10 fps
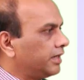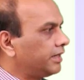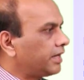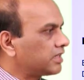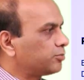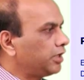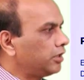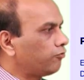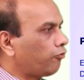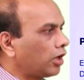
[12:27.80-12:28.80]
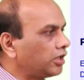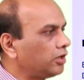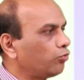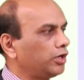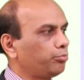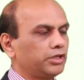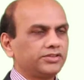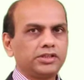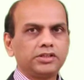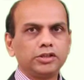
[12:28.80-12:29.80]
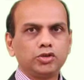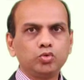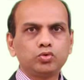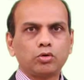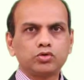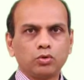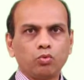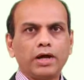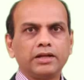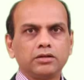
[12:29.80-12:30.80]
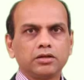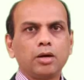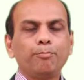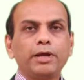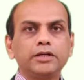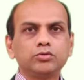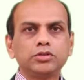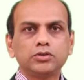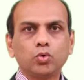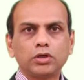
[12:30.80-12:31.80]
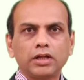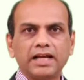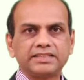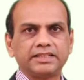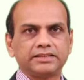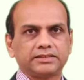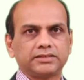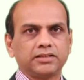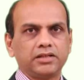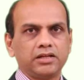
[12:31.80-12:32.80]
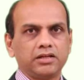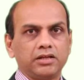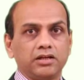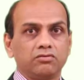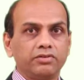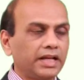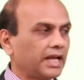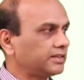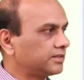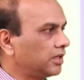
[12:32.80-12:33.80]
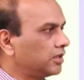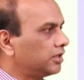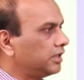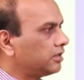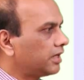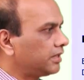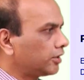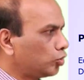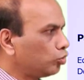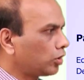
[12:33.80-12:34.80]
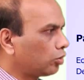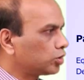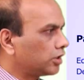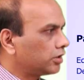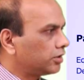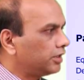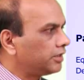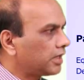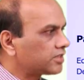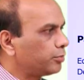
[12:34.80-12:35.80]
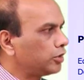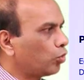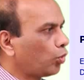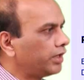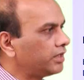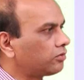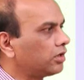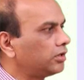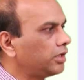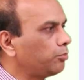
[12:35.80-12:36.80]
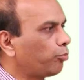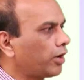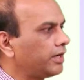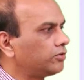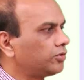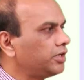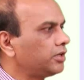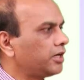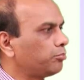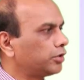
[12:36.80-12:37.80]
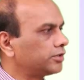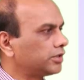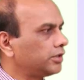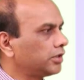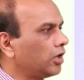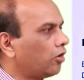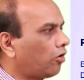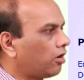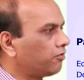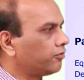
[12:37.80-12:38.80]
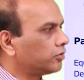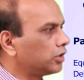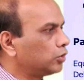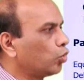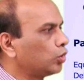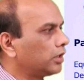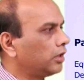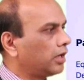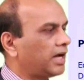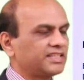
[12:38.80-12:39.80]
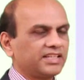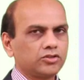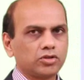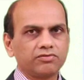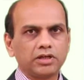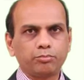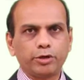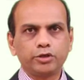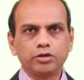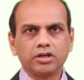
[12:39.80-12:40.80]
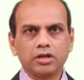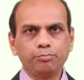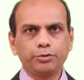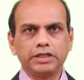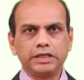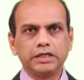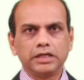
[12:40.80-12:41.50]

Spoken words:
it has been 41% in 2001 compared to the total assets, whereas in the year 2000 it has been only 13.39% of the total assets of that particular company.